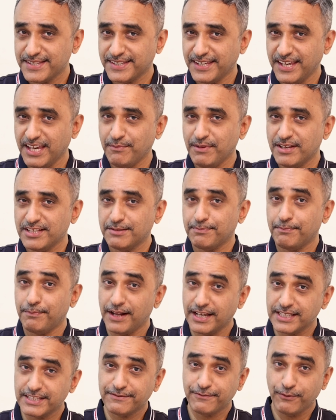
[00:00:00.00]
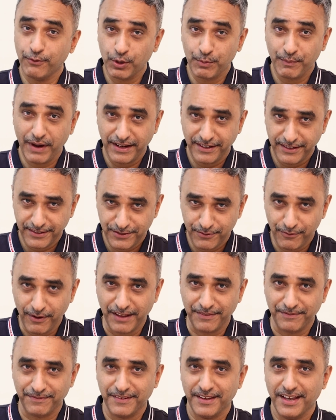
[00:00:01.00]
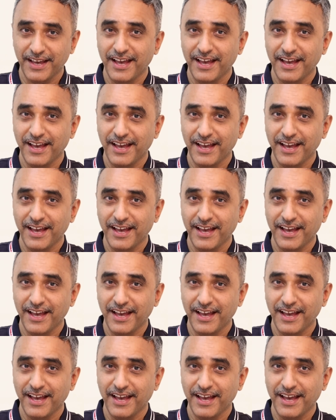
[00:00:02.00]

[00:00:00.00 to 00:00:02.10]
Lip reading: scheme is plus 4 minus 1.